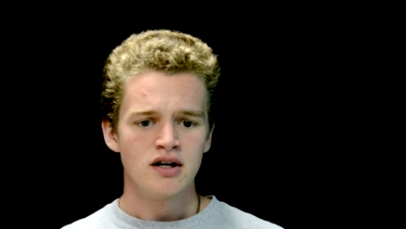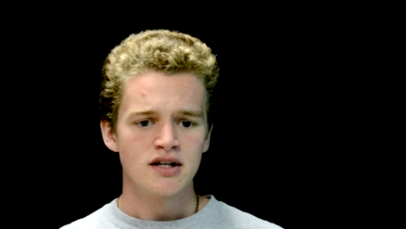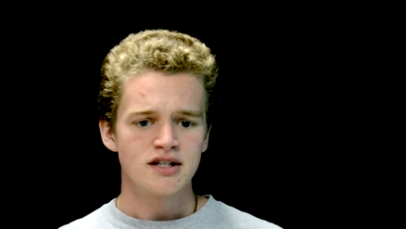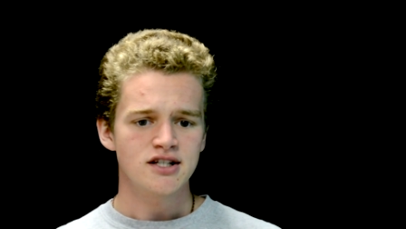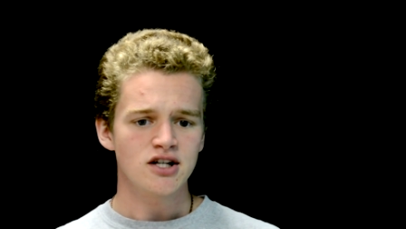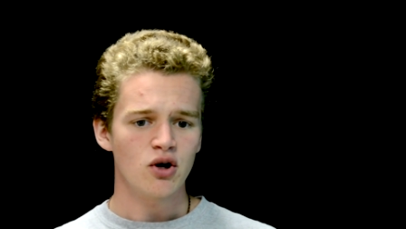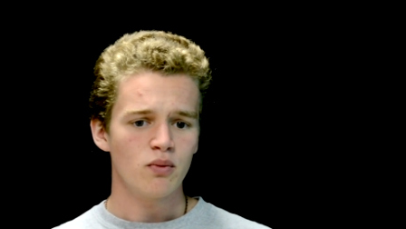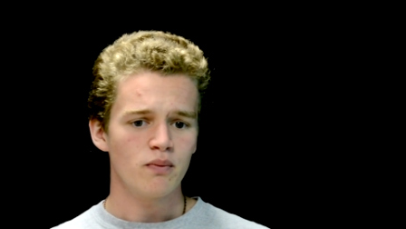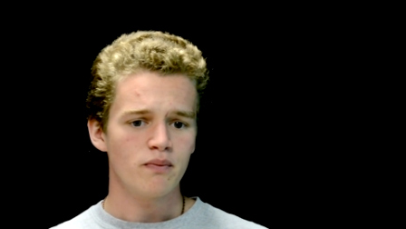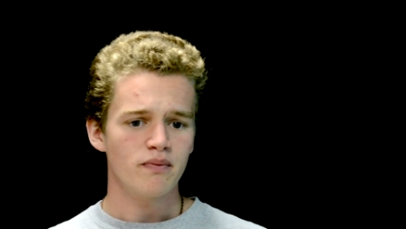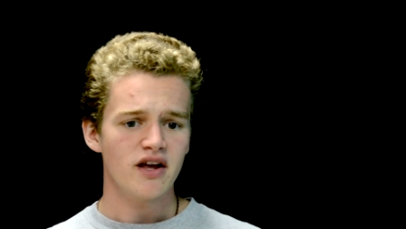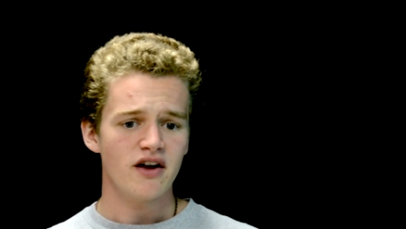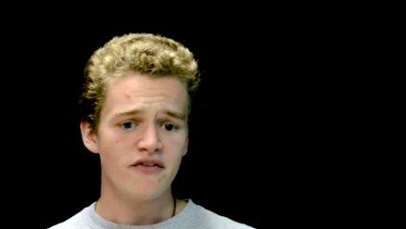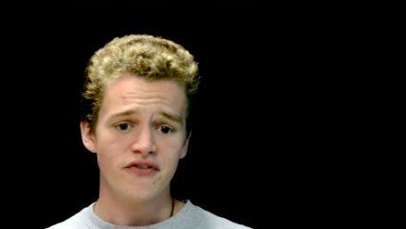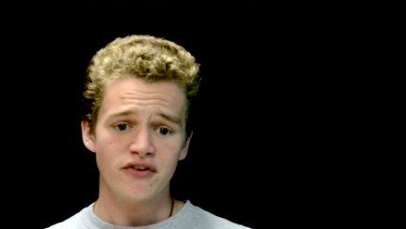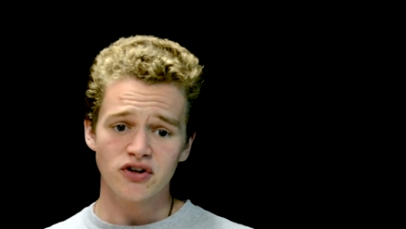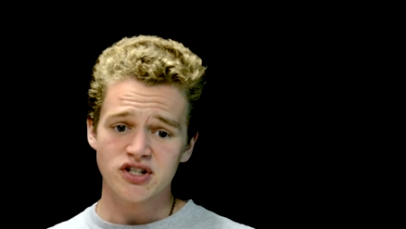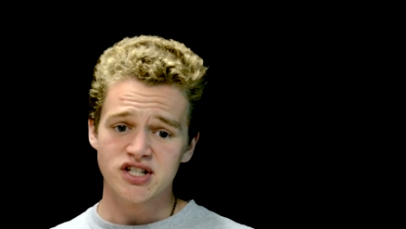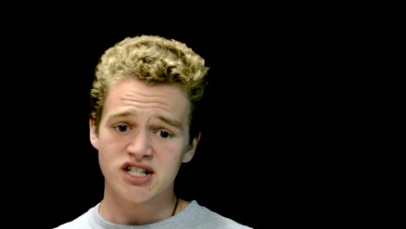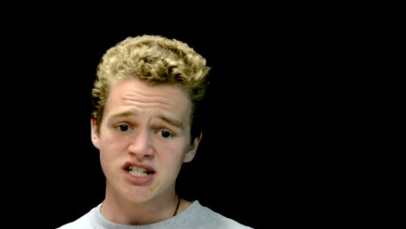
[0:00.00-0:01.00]
So,
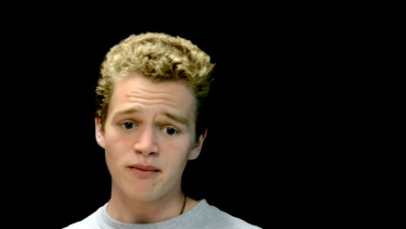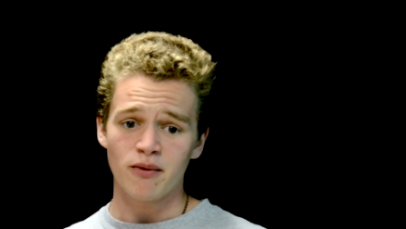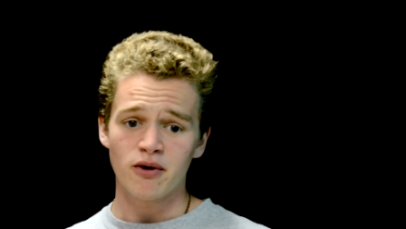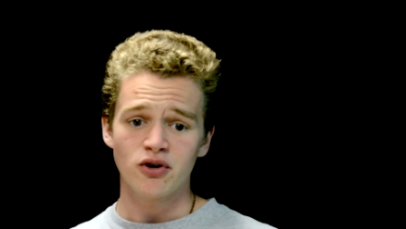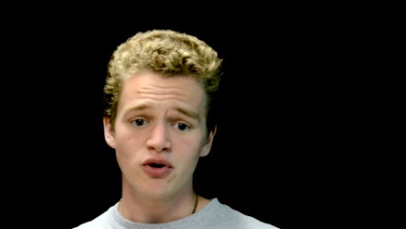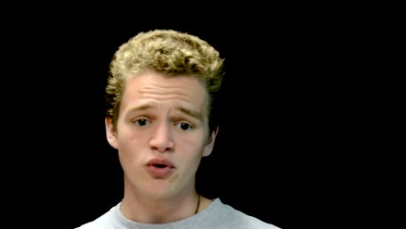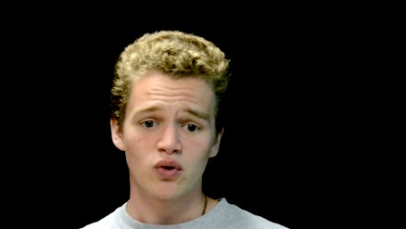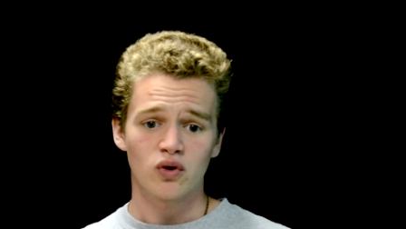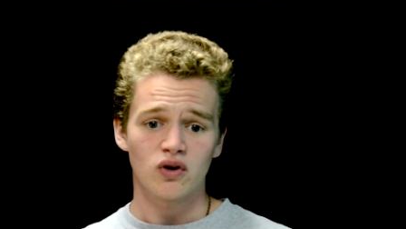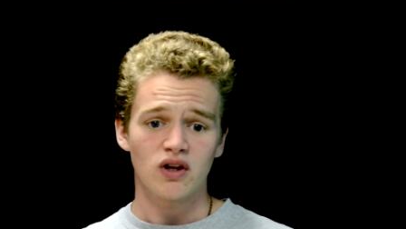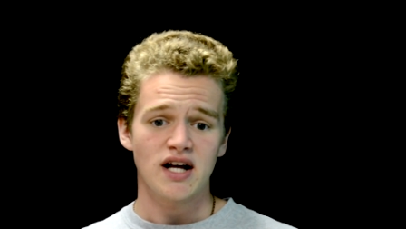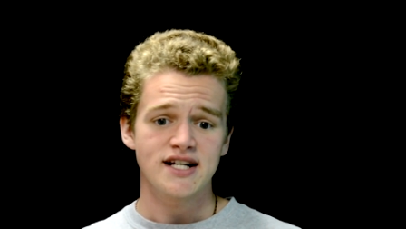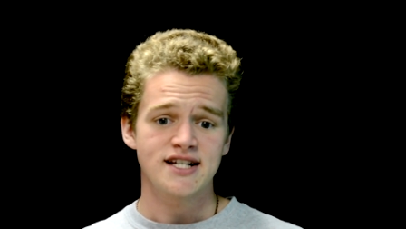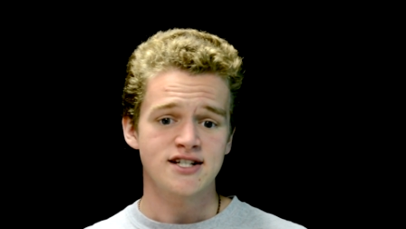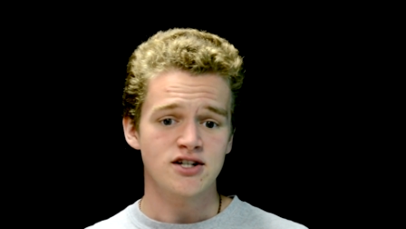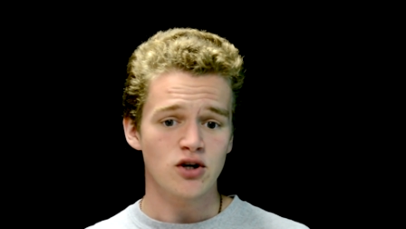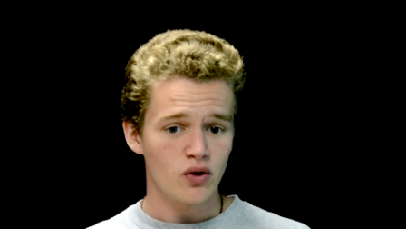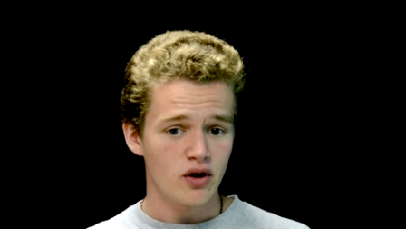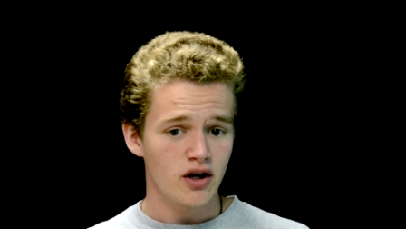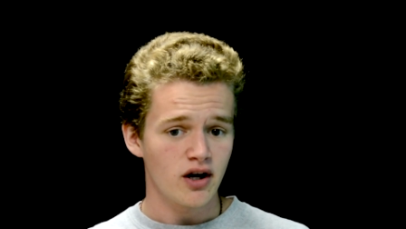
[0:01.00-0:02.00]
if you're someone who relies
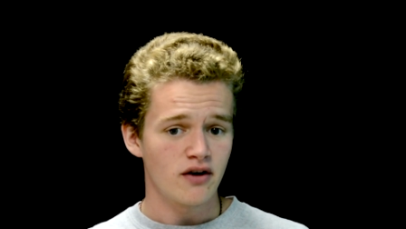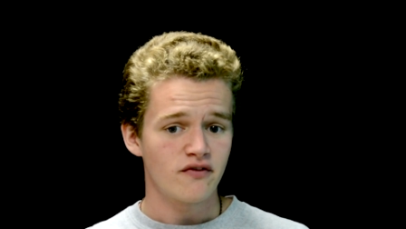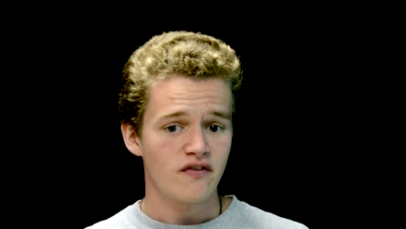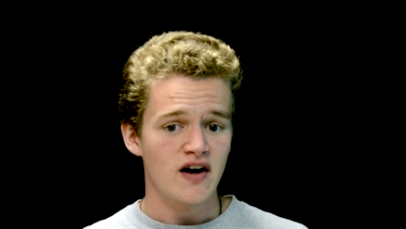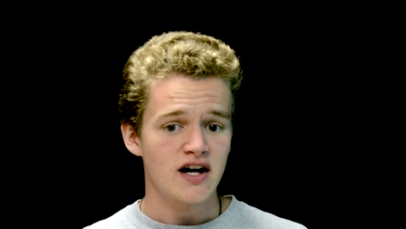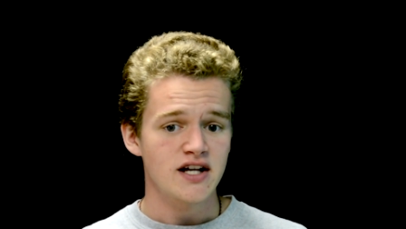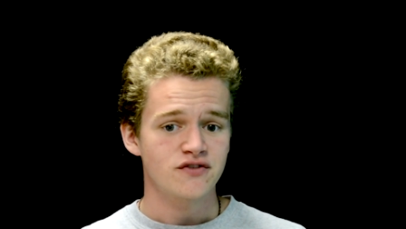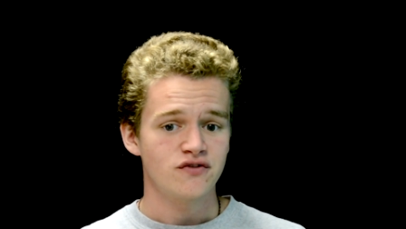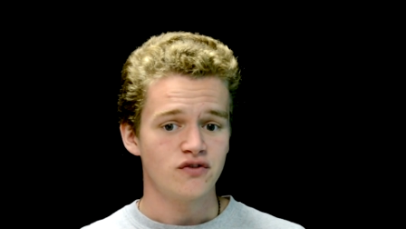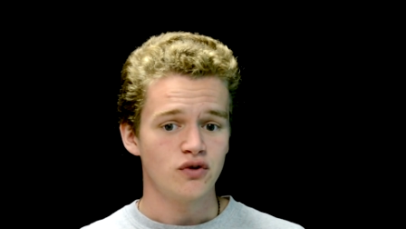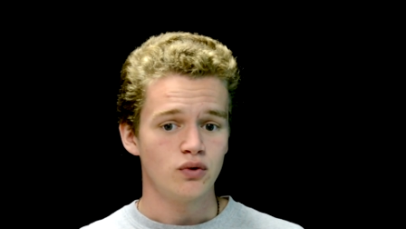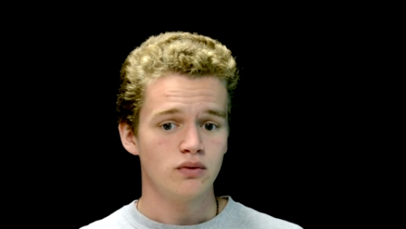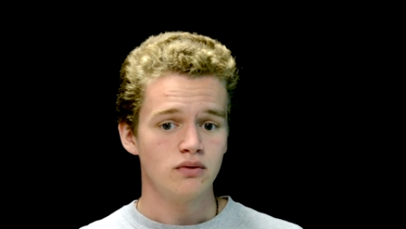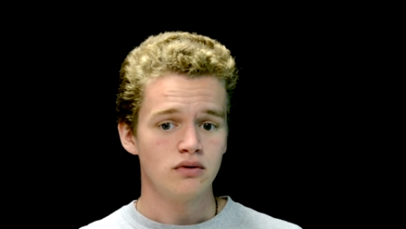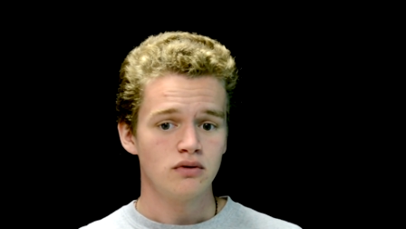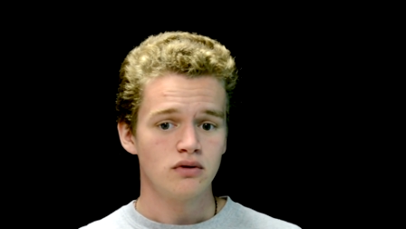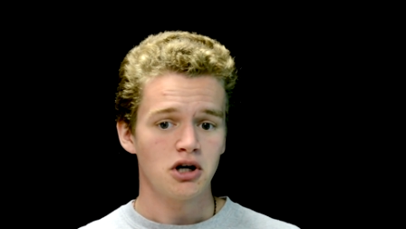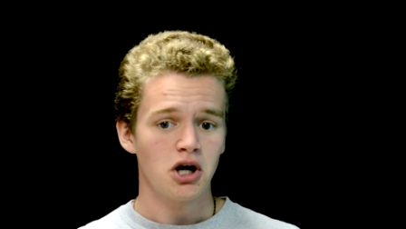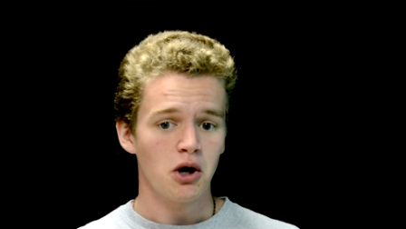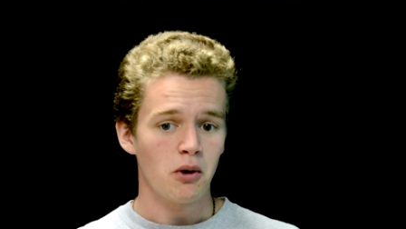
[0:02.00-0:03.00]
solely on fast
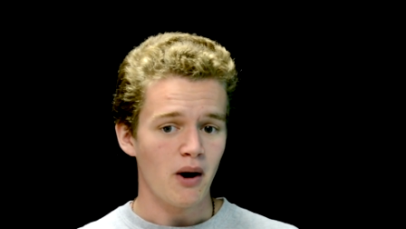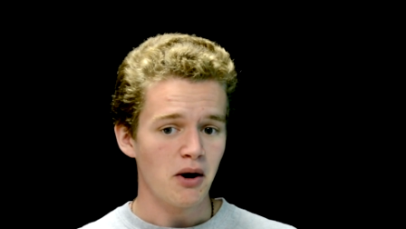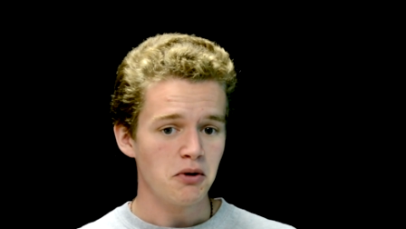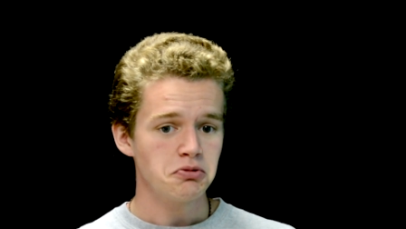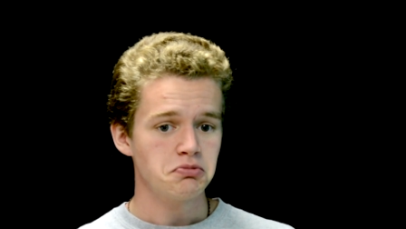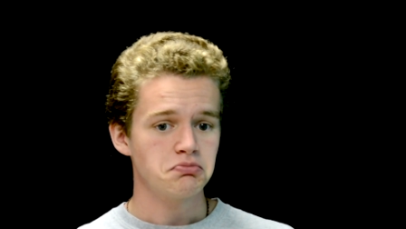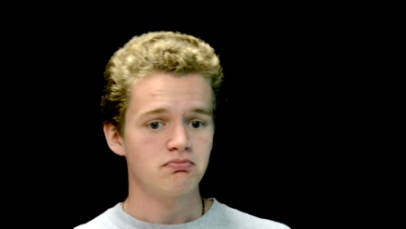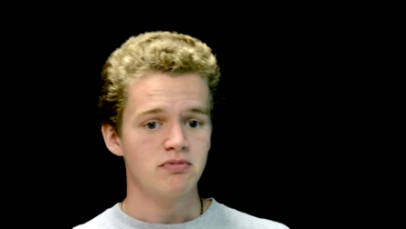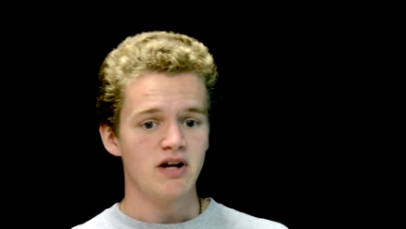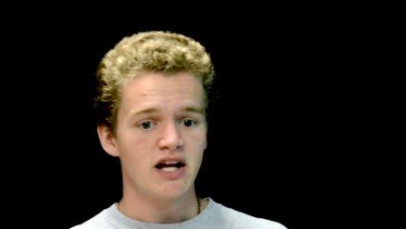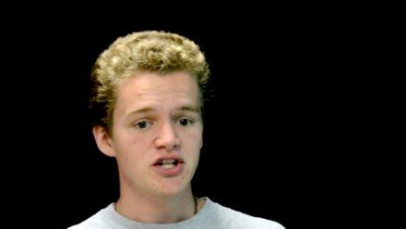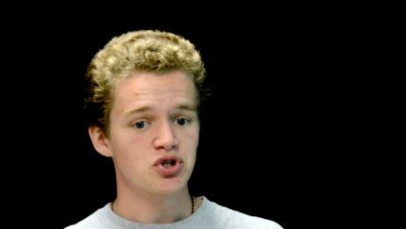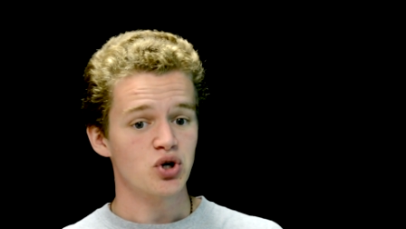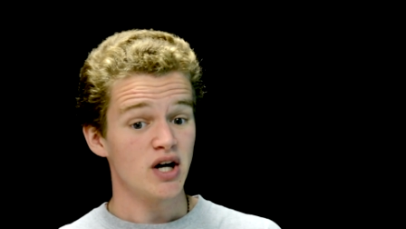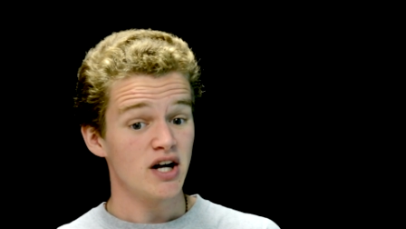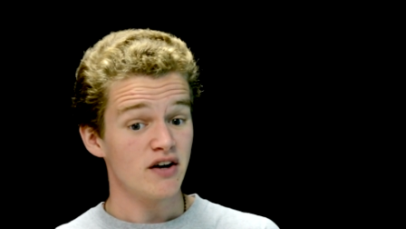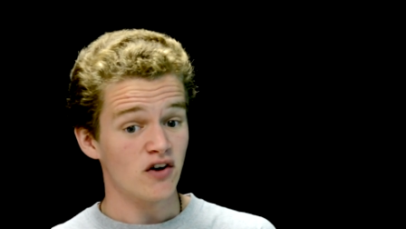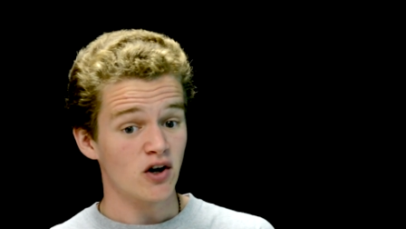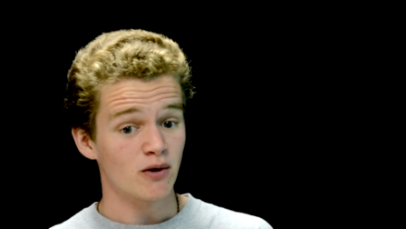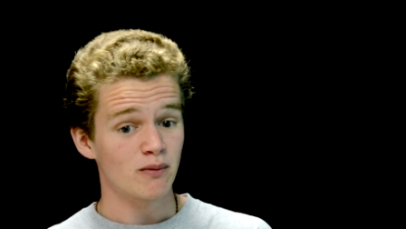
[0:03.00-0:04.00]
food, go out and
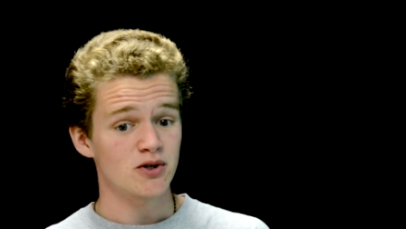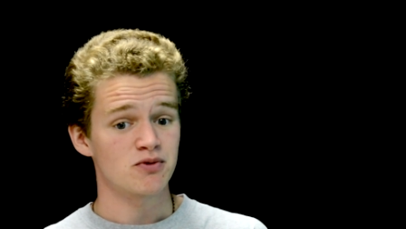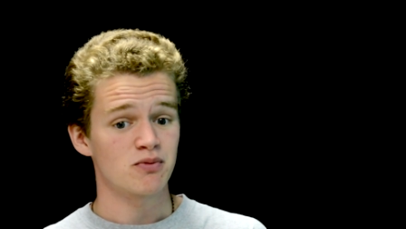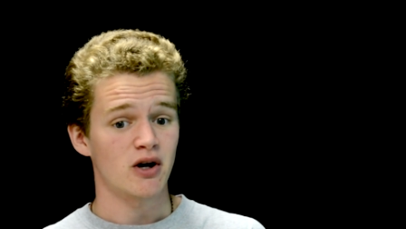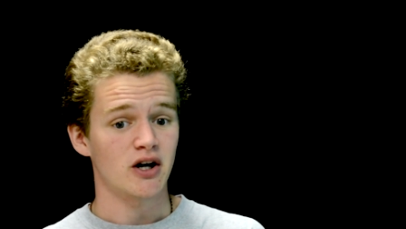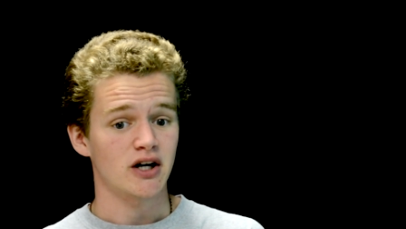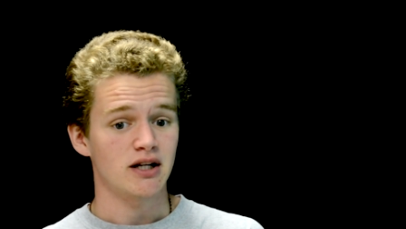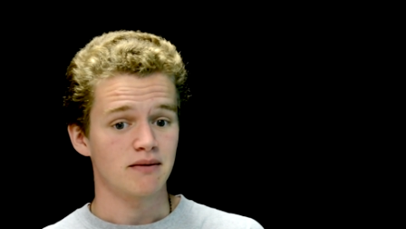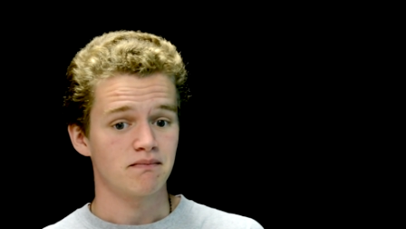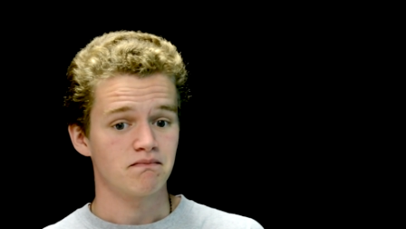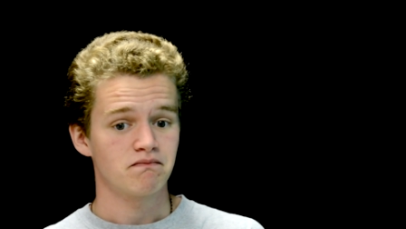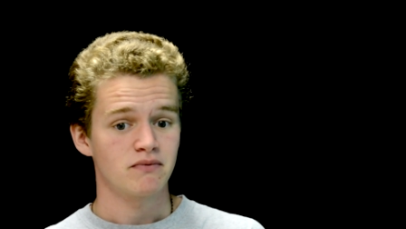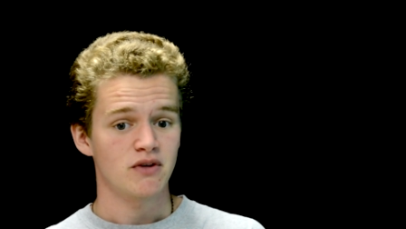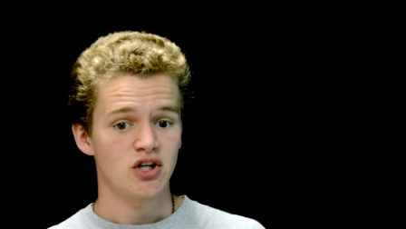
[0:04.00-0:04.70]
try a farmer's market.